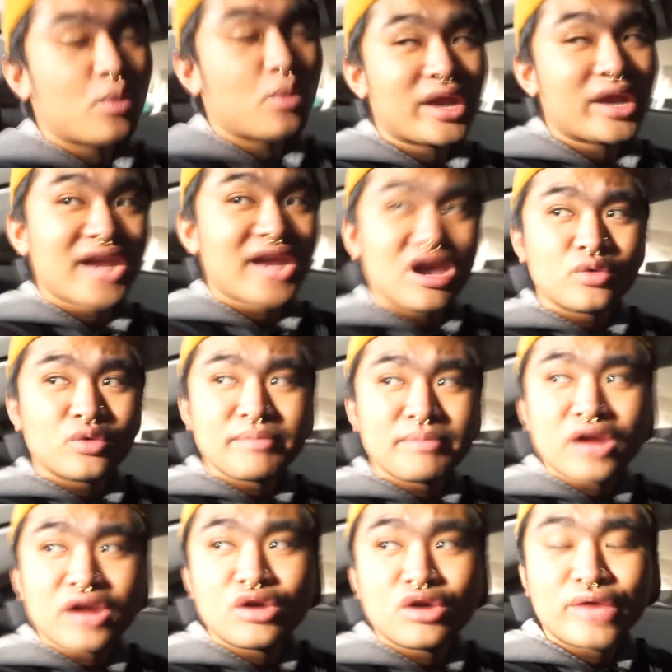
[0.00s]
right now we
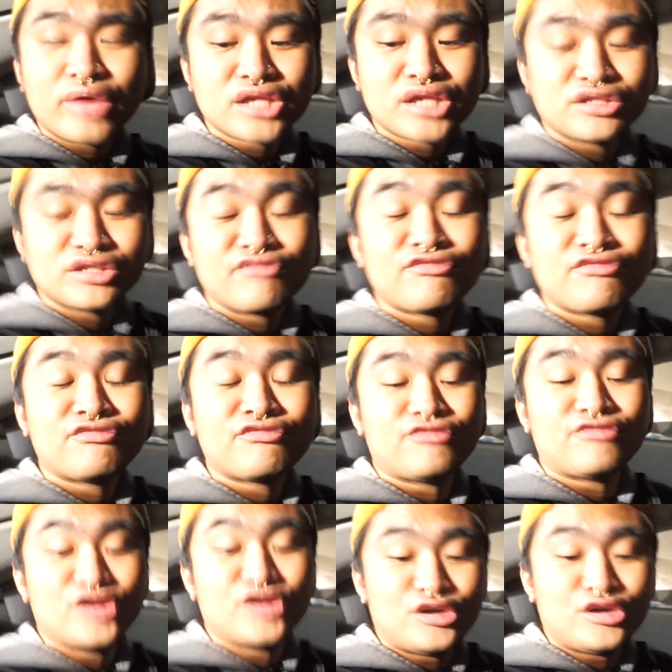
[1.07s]
better go get some
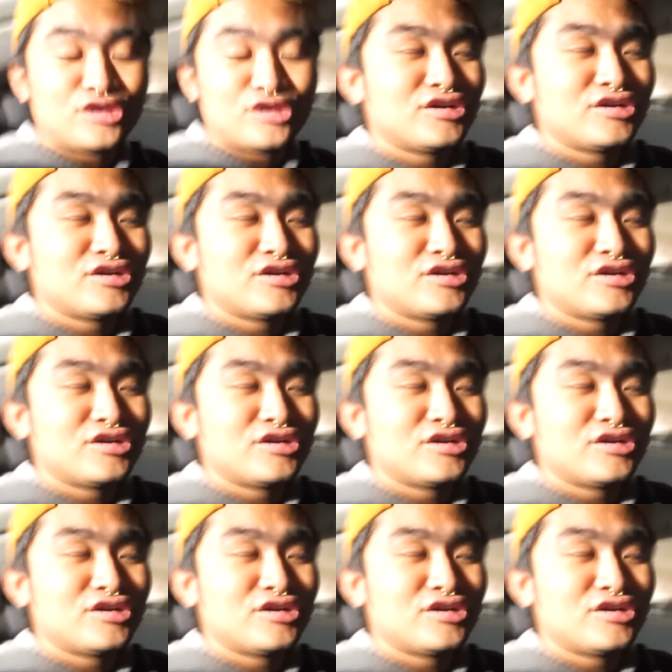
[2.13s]
pho.